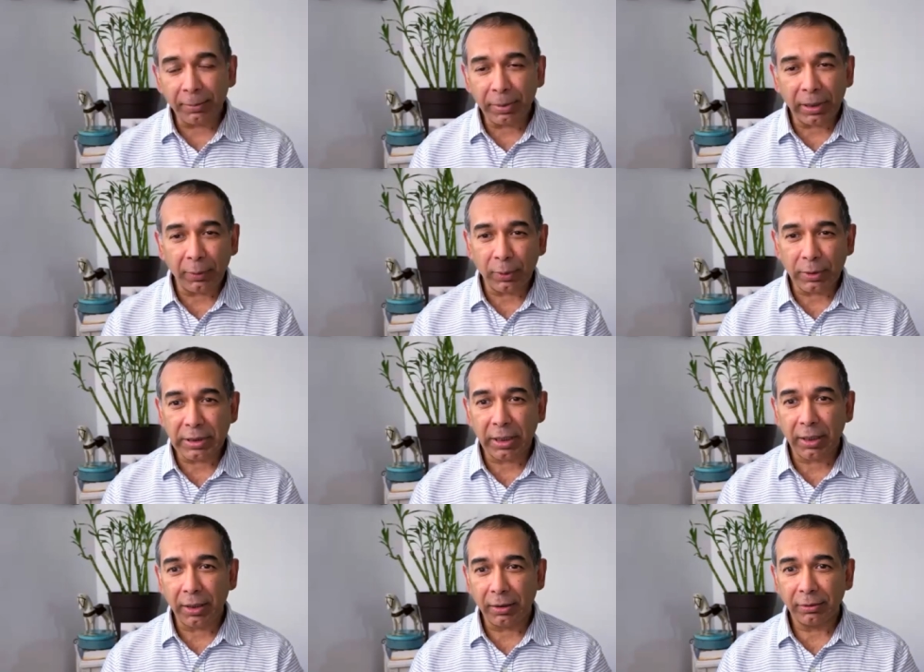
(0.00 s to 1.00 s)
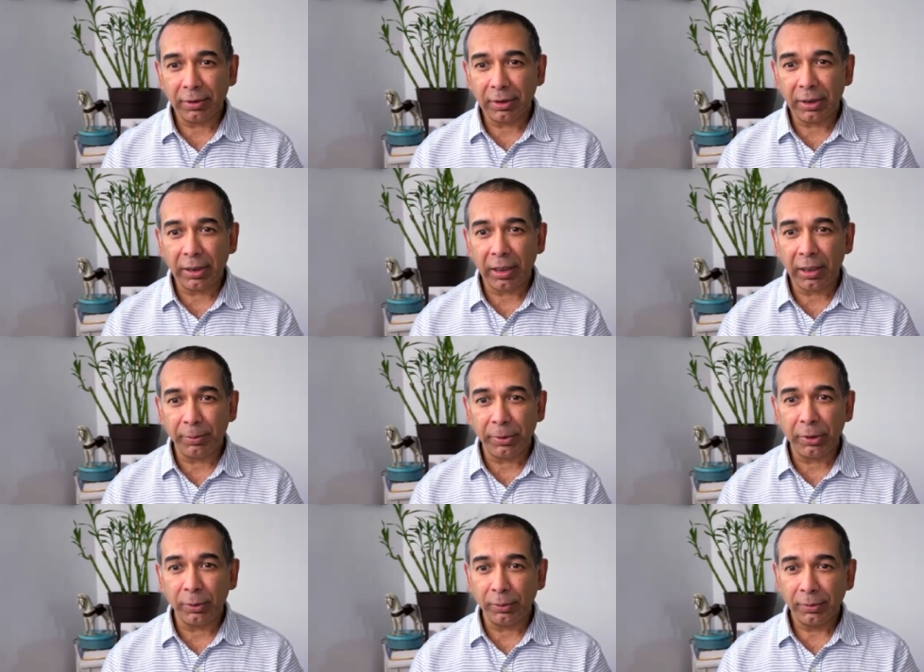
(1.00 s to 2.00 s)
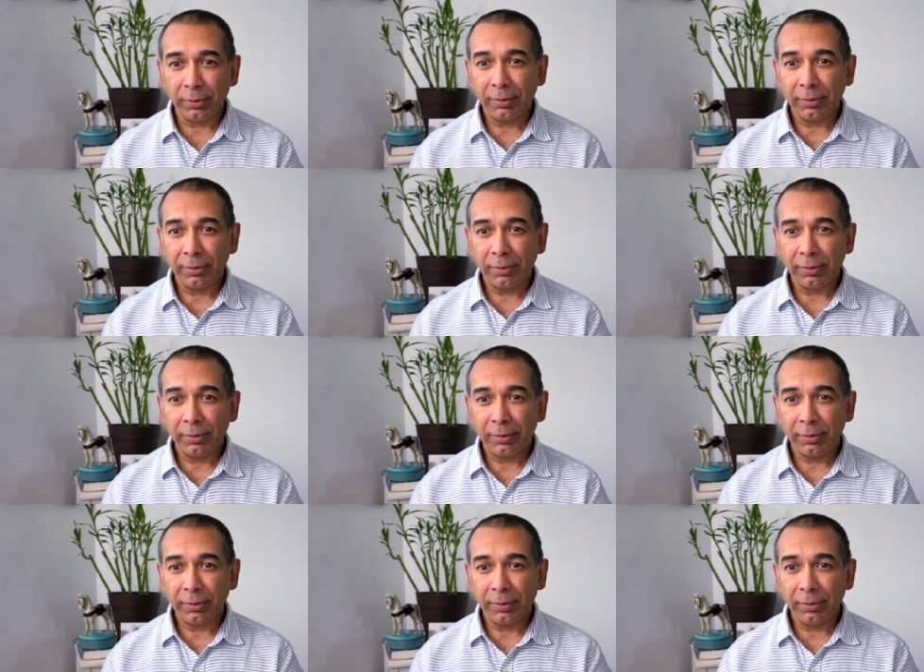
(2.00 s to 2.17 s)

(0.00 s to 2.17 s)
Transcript: grandpa was there? Did it help you?